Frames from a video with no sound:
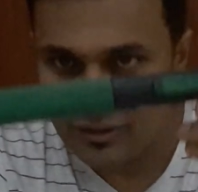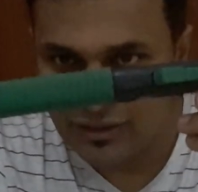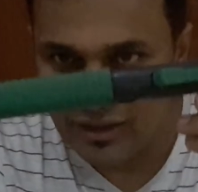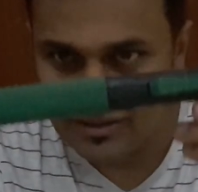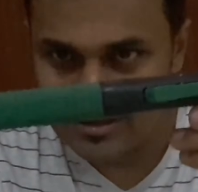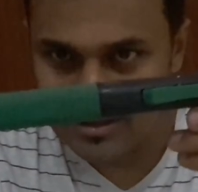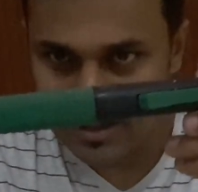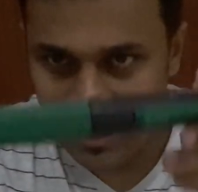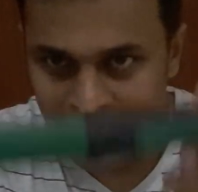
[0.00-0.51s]

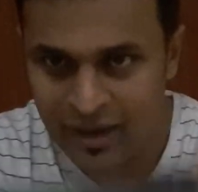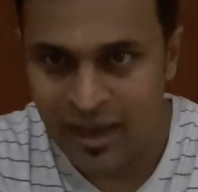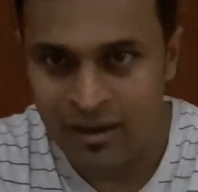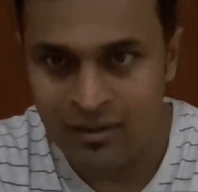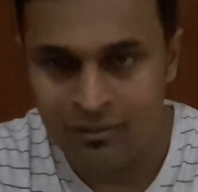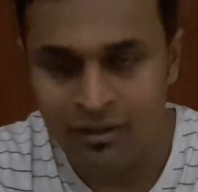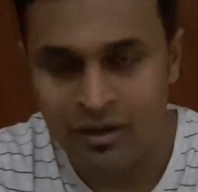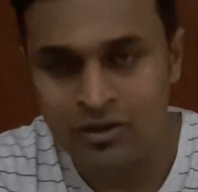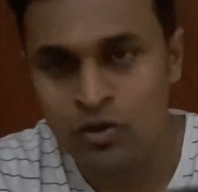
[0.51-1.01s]
That's
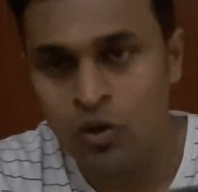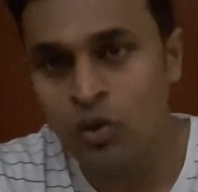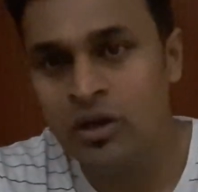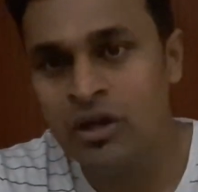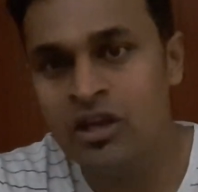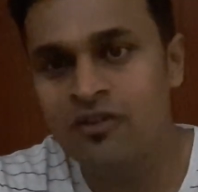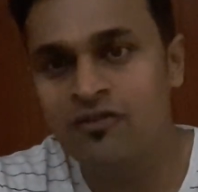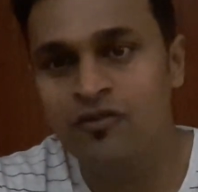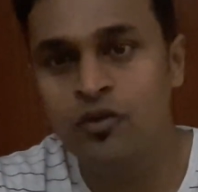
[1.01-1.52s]
again, it's
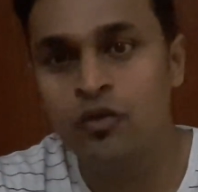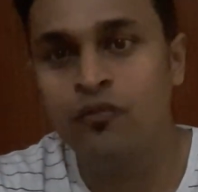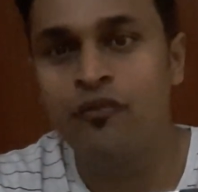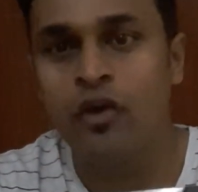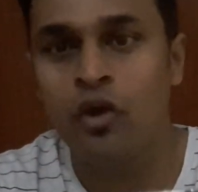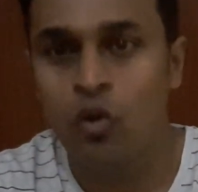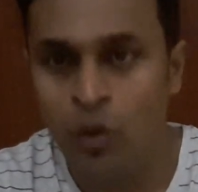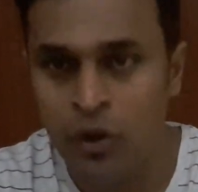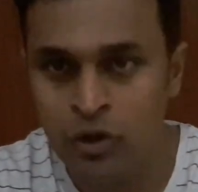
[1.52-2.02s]
only if
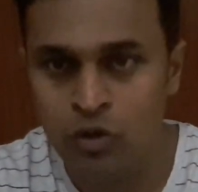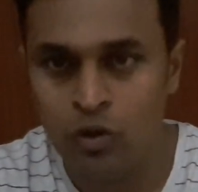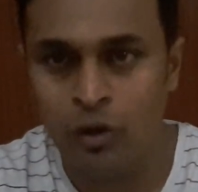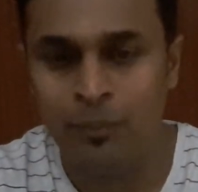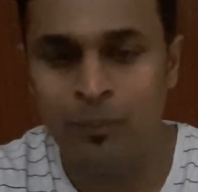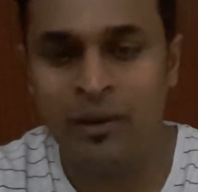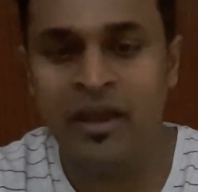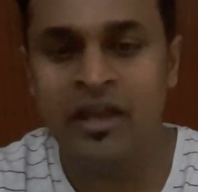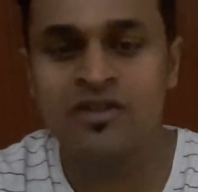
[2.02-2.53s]
you're going to
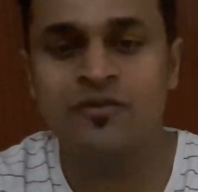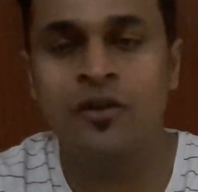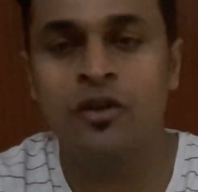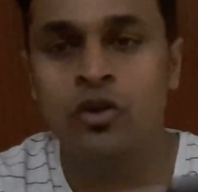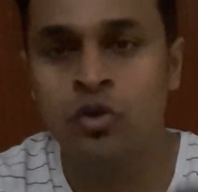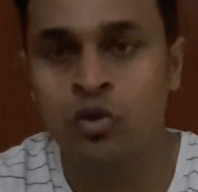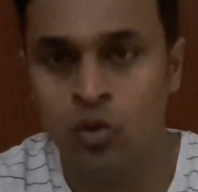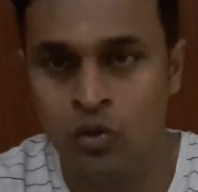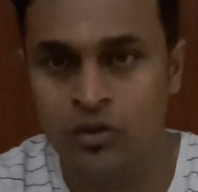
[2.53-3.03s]
a place where
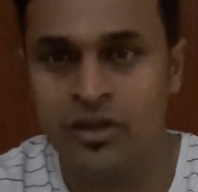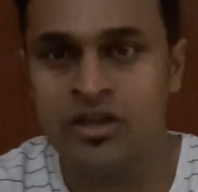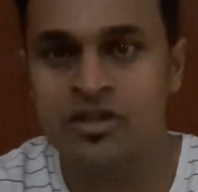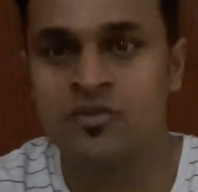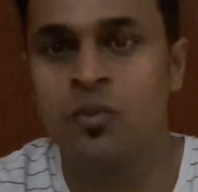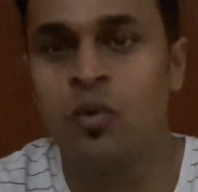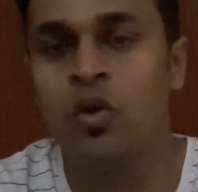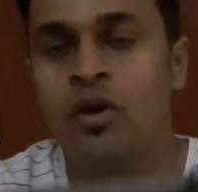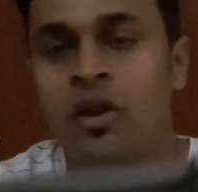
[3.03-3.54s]
you know
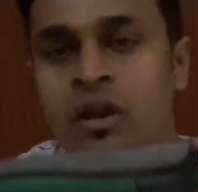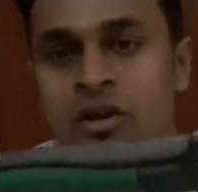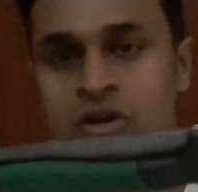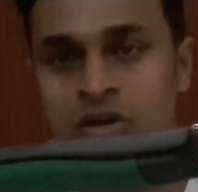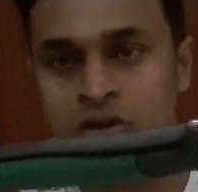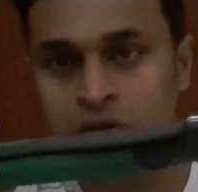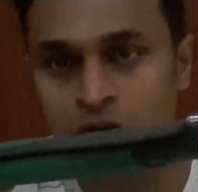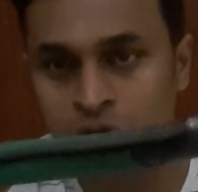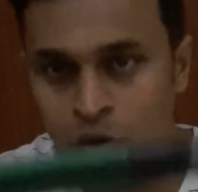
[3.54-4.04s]
there's wood
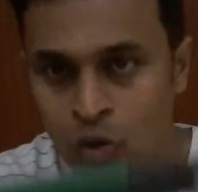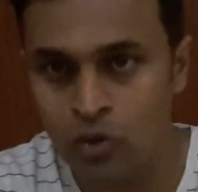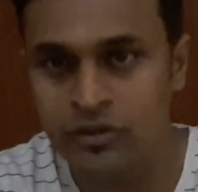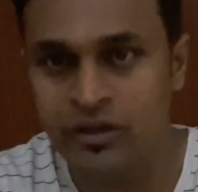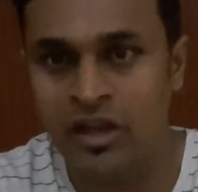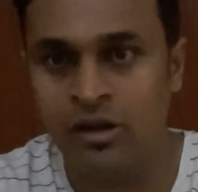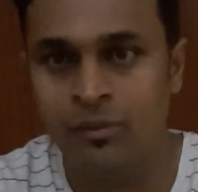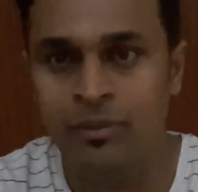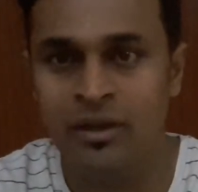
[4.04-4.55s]
and you know
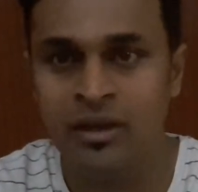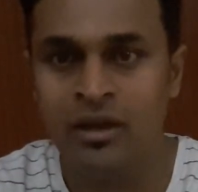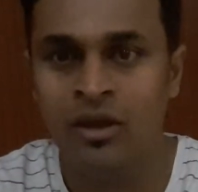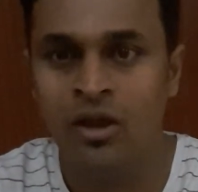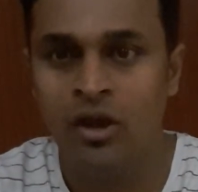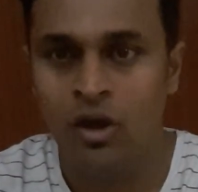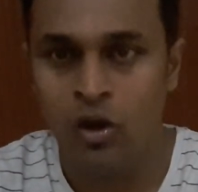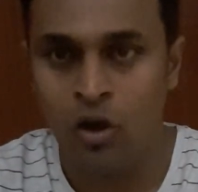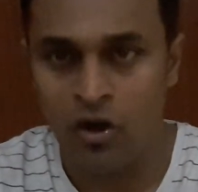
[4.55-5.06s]
there'll be